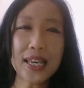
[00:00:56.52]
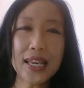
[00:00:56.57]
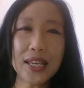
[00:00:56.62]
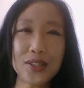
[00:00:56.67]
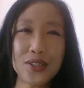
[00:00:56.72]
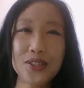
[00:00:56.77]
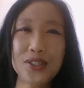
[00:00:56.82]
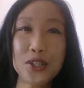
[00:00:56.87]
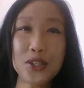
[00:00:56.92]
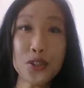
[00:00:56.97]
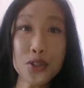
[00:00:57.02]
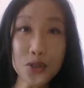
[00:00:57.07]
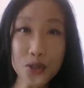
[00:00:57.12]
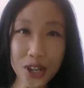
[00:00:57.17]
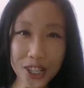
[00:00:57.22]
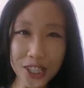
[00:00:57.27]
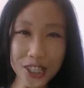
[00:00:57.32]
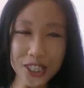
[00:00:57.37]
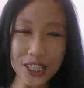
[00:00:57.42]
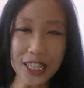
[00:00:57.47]
is
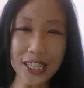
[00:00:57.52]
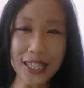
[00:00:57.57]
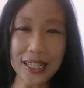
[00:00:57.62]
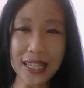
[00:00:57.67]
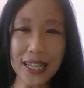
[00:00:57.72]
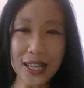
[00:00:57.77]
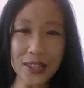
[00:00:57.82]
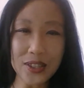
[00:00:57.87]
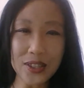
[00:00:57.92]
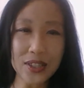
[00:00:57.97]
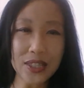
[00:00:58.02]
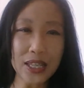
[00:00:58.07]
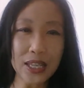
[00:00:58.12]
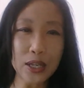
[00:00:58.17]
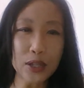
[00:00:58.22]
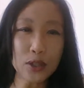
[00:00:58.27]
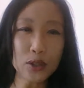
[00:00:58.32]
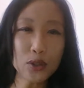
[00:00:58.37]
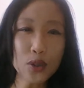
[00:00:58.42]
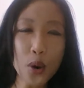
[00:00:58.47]
destruction. It's
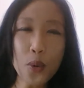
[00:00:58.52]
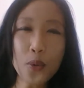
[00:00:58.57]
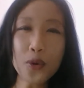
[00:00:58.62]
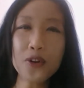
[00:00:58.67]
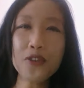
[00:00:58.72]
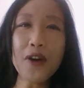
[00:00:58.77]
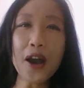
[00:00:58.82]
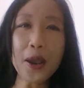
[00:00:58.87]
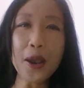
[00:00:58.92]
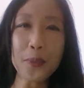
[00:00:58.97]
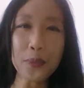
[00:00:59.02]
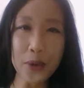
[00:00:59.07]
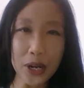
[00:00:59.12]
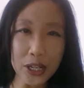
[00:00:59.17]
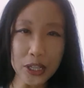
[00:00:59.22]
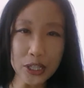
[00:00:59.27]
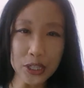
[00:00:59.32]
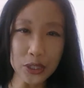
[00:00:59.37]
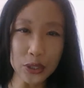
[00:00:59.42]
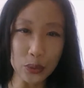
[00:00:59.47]
the lower
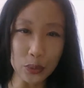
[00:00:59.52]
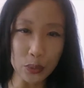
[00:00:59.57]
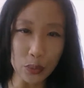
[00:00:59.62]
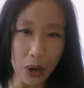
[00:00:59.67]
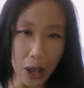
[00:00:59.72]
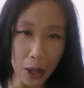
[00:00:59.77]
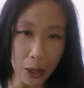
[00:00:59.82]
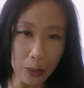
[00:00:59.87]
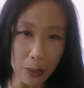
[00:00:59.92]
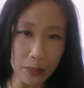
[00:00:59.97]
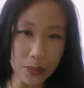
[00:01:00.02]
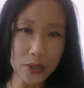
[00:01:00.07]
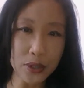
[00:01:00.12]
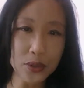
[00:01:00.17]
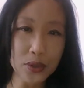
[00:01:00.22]
vibrational realms,